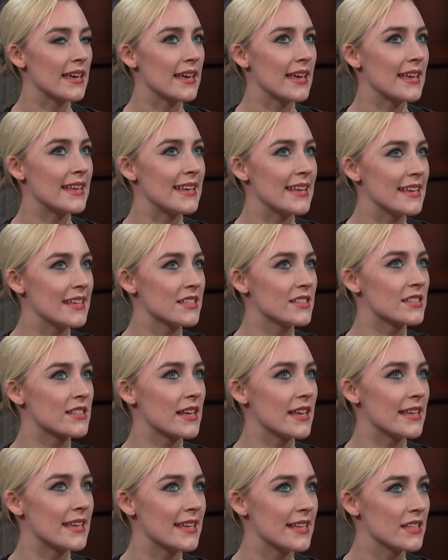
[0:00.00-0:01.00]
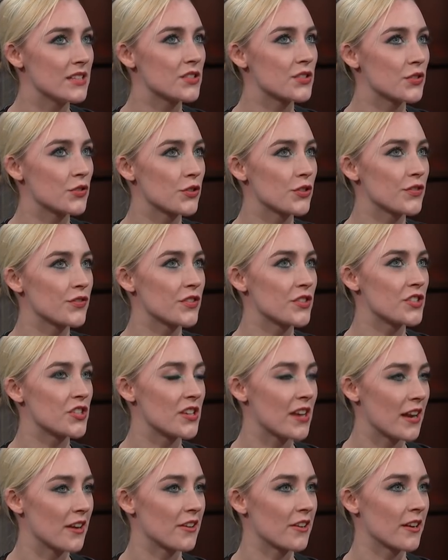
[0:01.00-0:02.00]
It is, it is sort of a
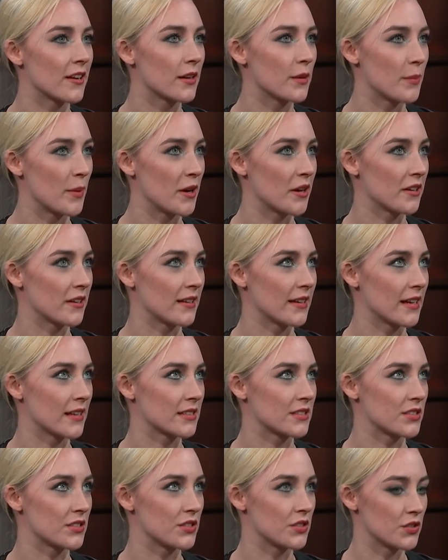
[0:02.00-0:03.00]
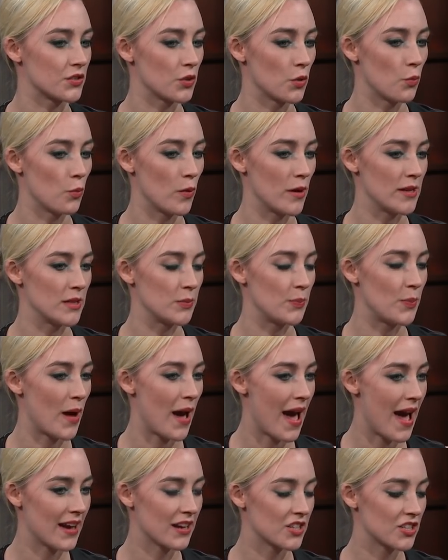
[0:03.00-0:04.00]
generic American accent in some ways, but
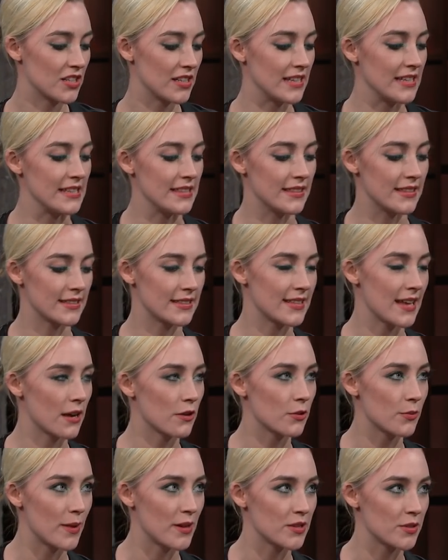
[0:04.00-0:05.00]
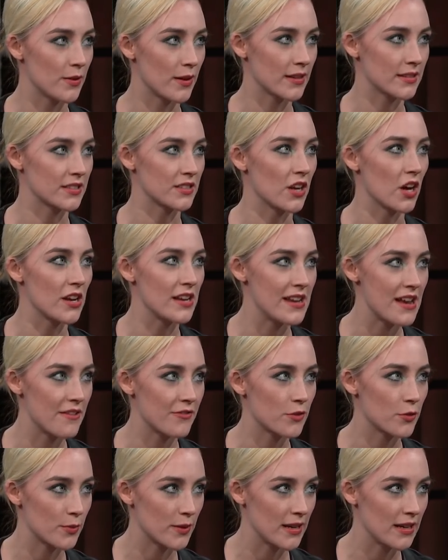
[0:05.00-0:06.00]
actually the Sacramento accent I
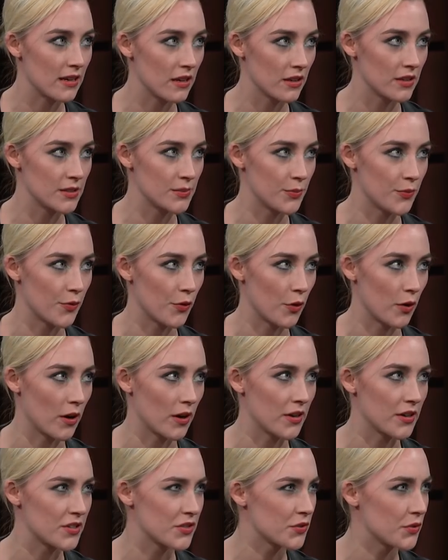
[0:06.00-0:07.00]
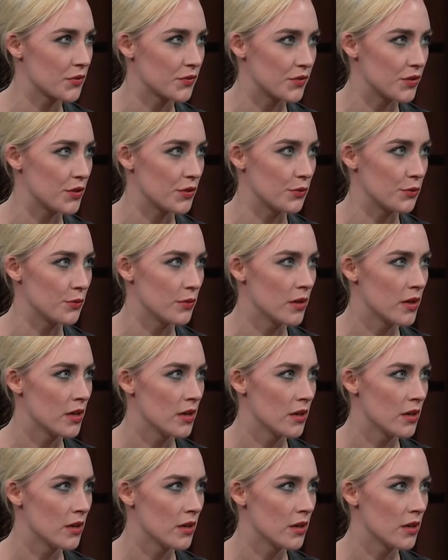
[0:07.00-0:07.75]
never realised before, and I don't know if you...